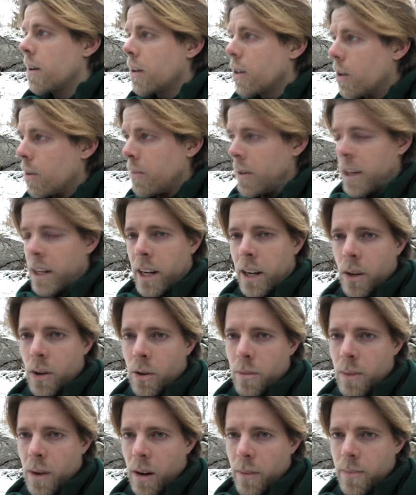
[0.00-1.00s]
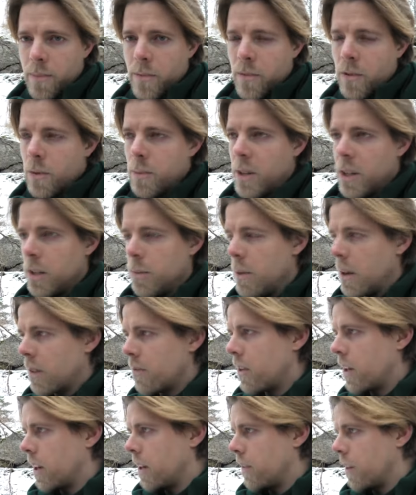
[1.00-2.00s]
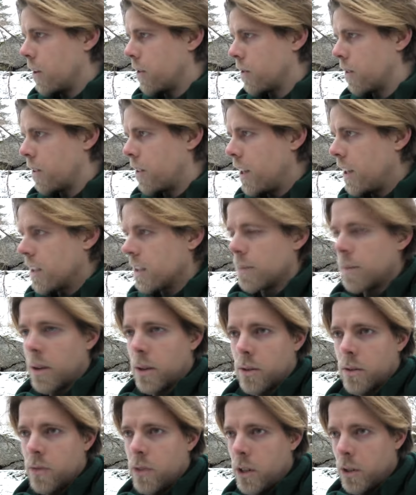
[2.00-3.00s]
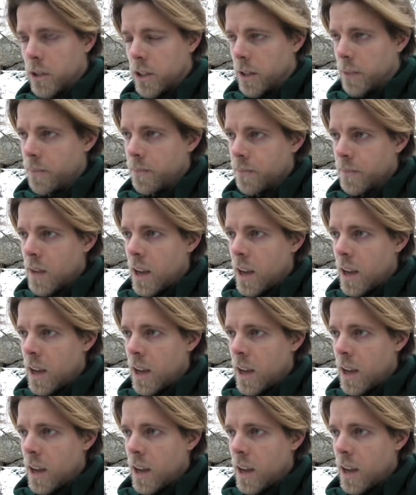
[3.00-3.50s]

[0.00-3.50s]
Completely normal for me to be afraid of a lot of things about the future.